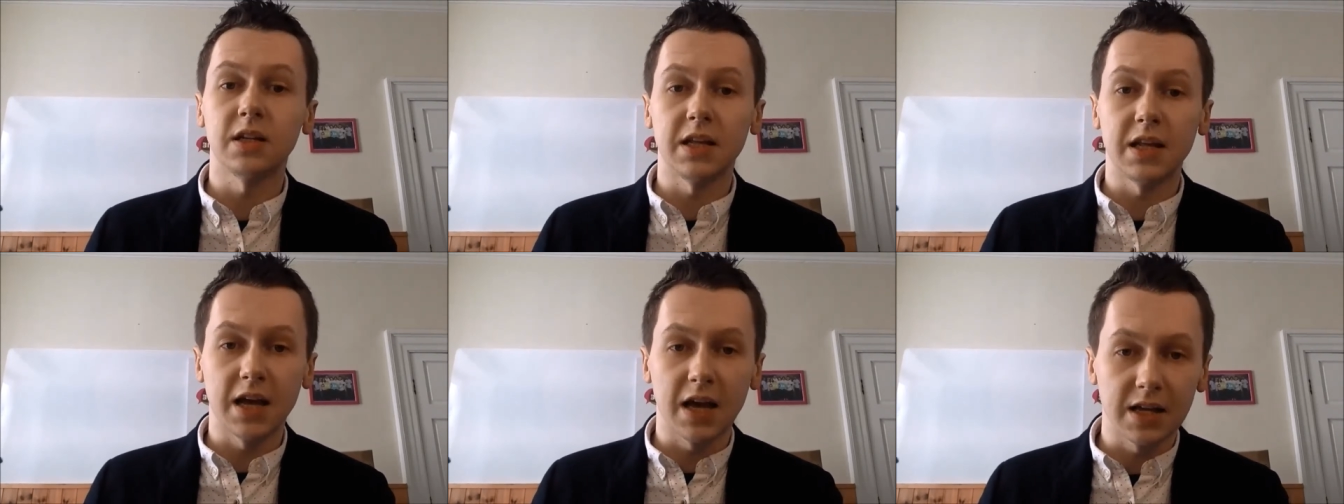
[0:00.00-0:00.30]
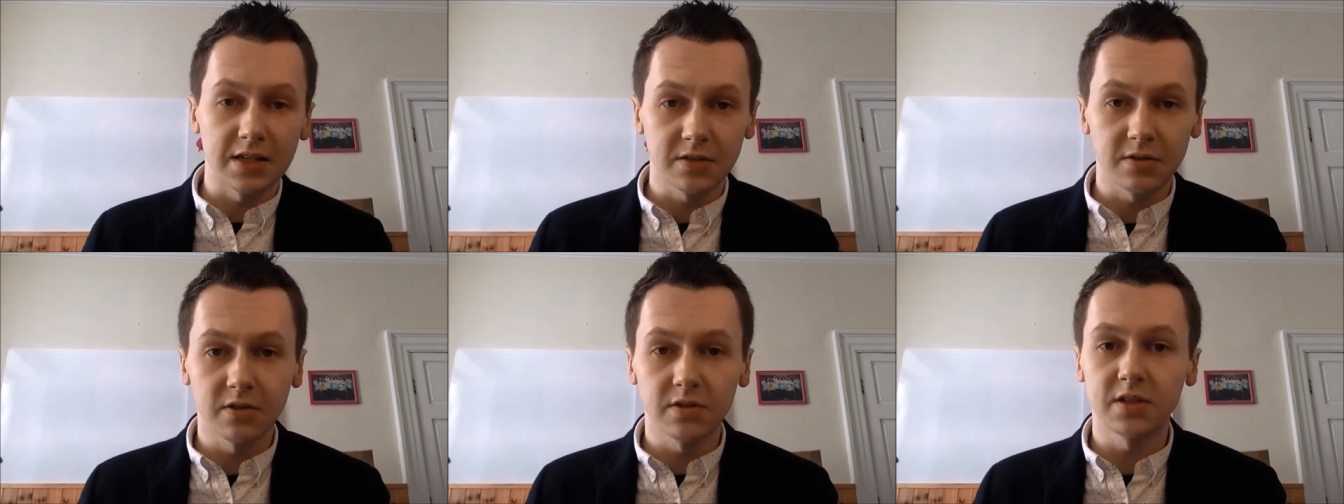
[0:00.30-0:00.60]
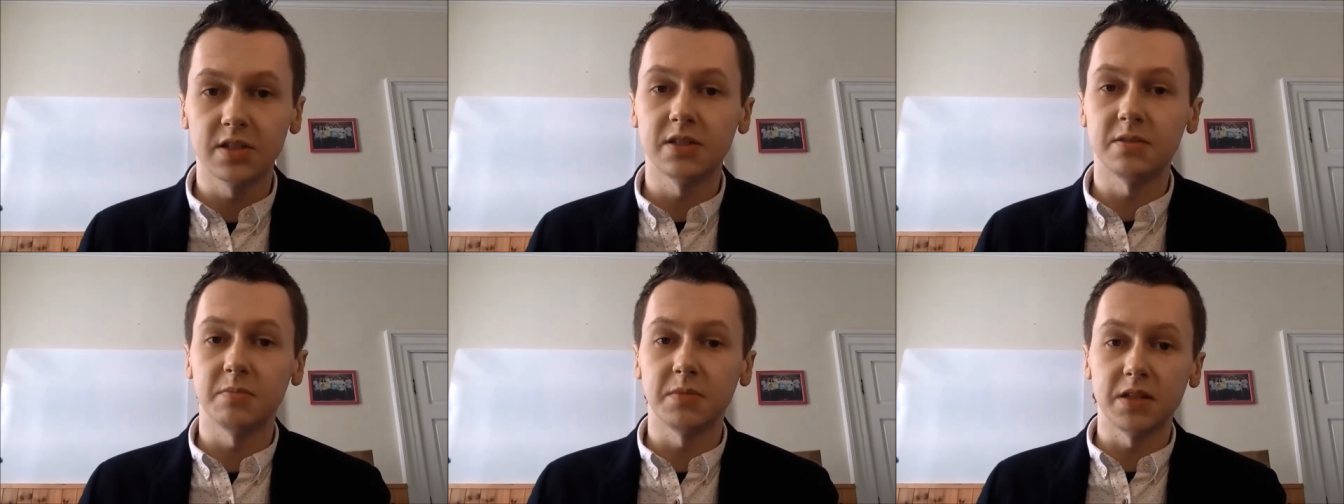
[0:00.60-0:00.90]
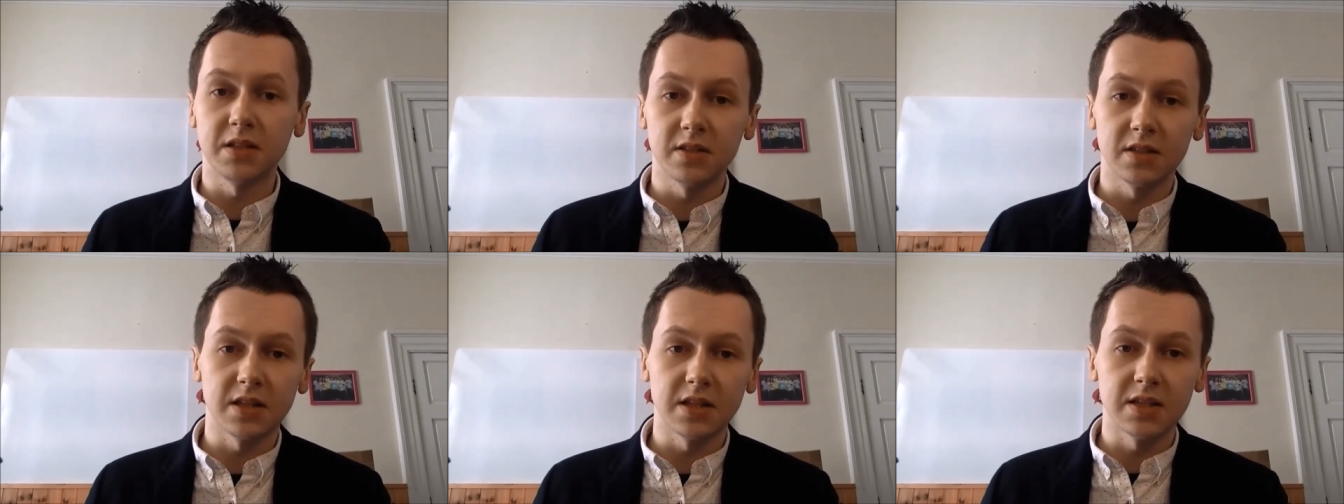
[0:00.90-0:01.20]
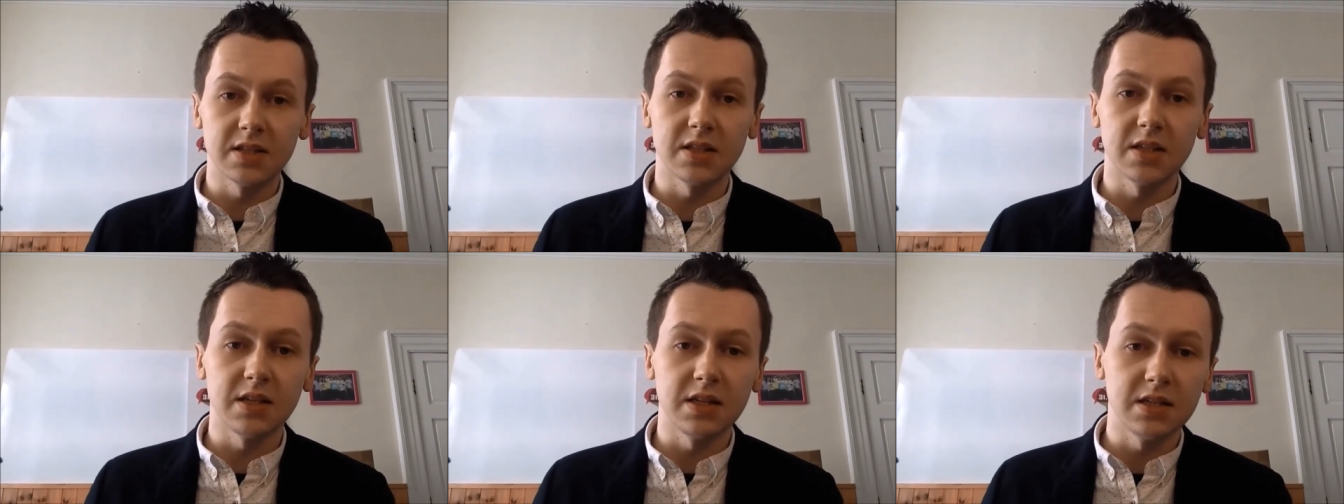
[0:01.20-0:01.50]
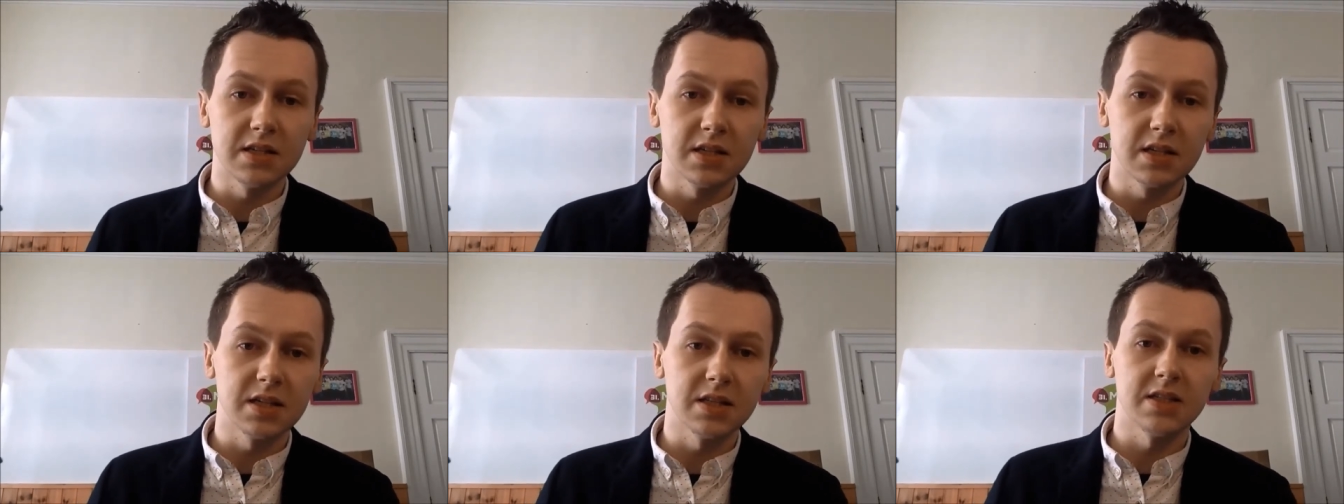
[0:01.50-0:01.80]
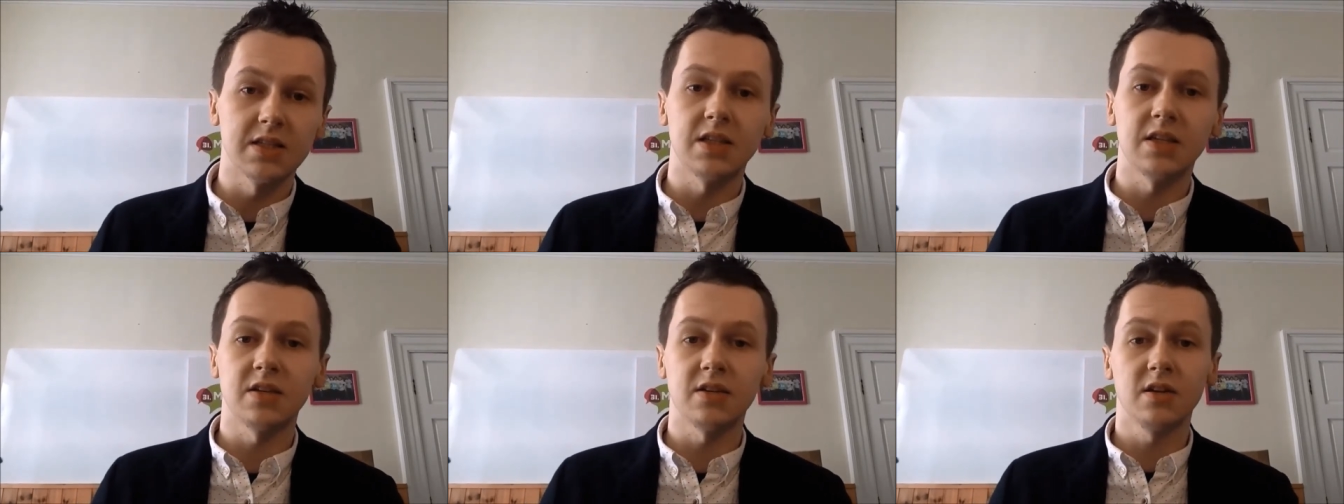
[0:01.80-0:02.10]
he has autism, these are things you need to
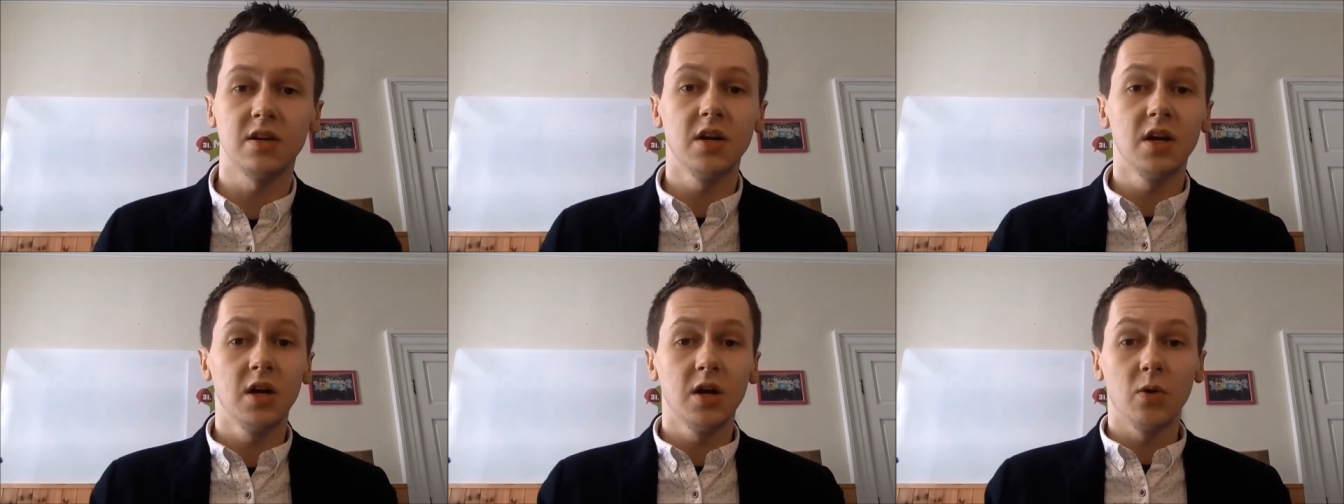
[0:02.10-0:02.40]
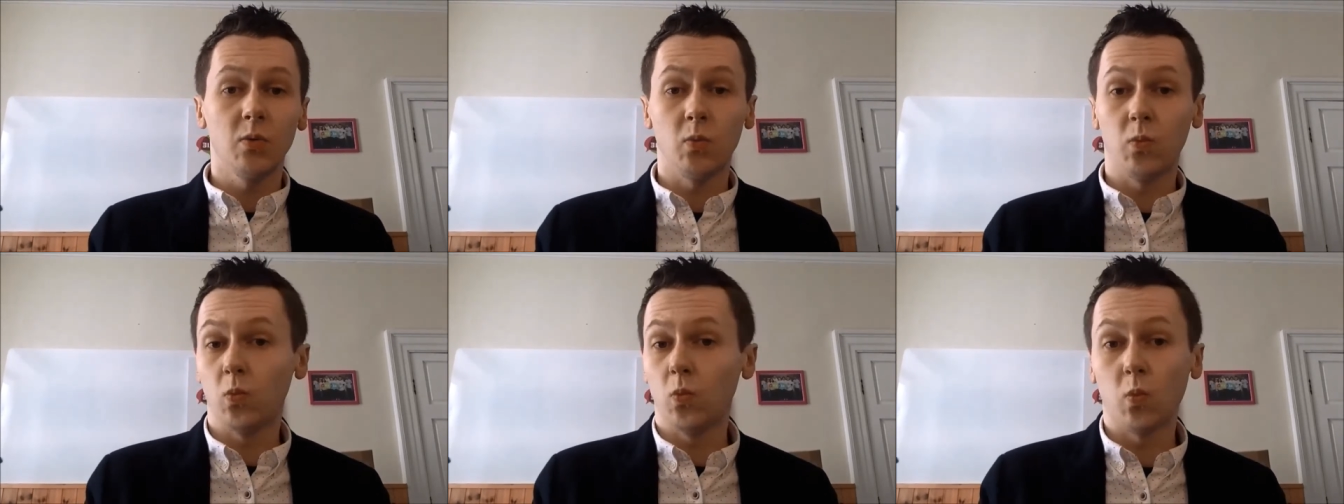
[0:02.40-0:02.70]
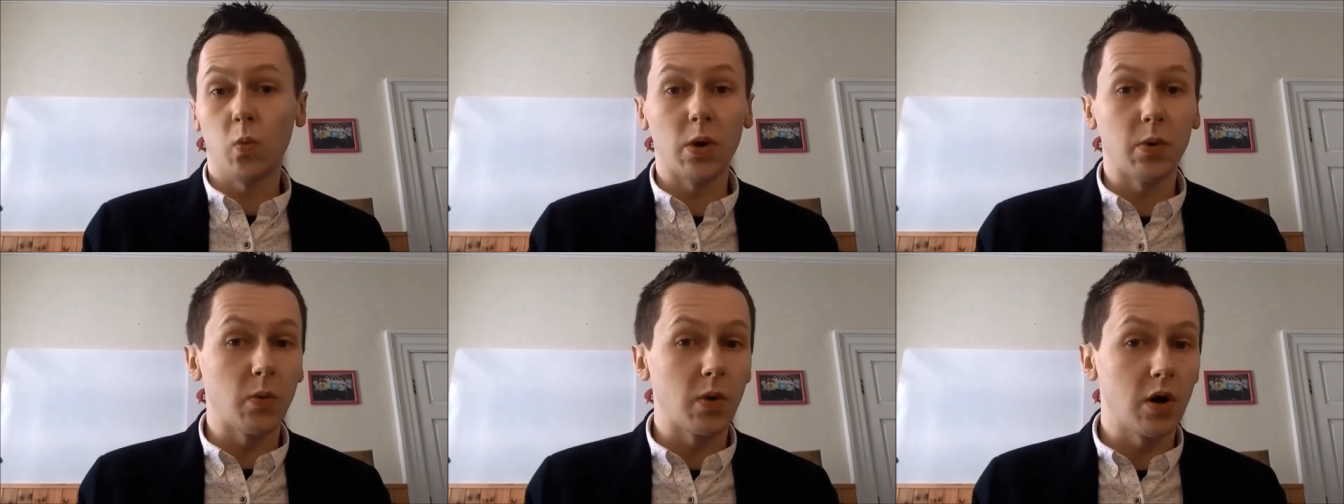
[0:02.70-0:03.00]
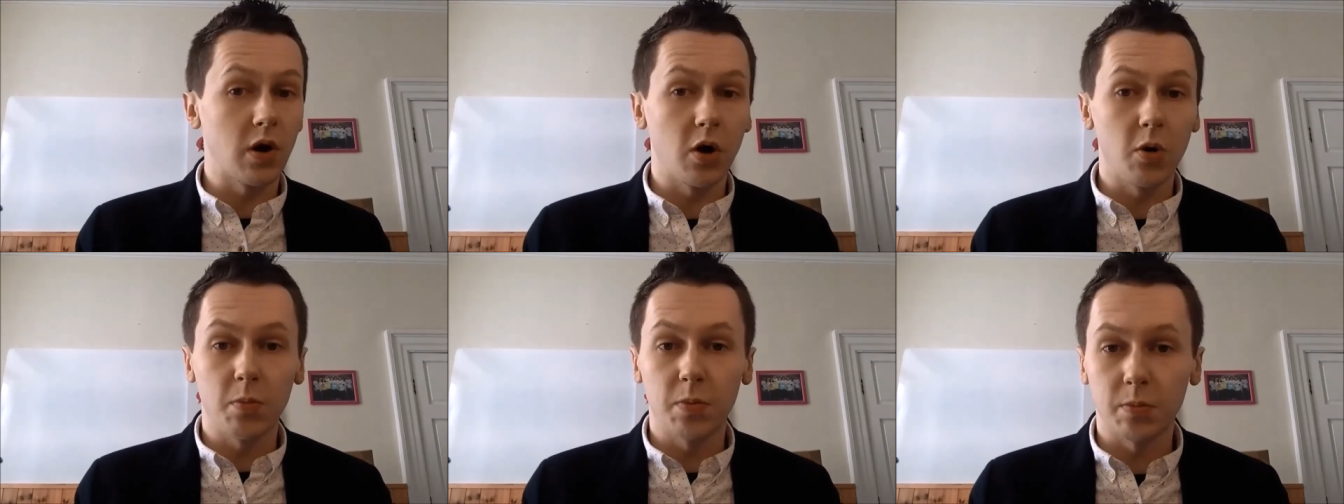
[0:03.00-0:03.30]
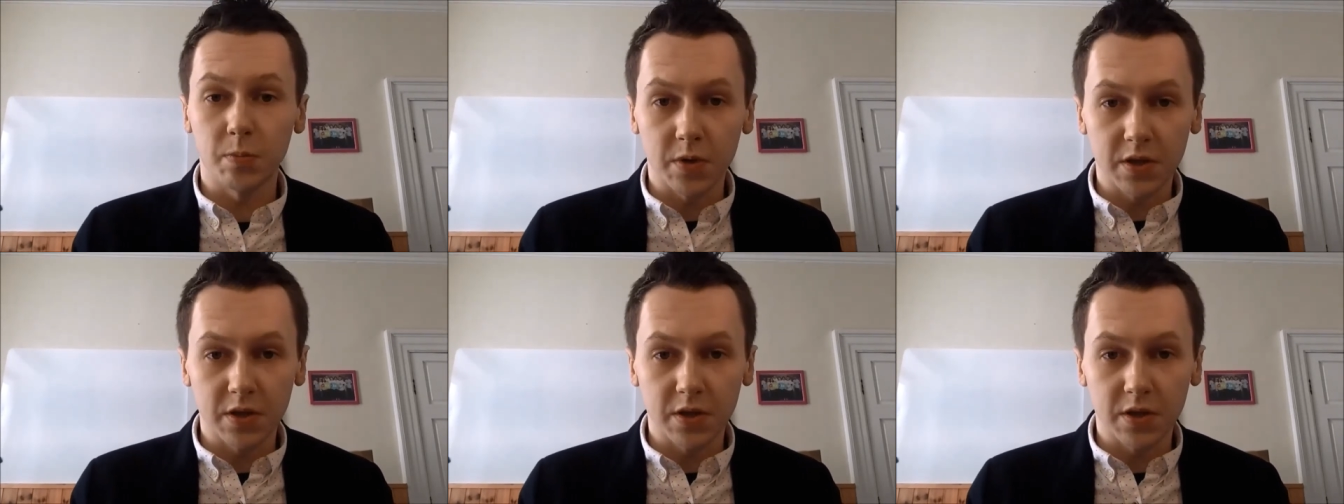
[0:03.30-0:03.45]
consider. We were open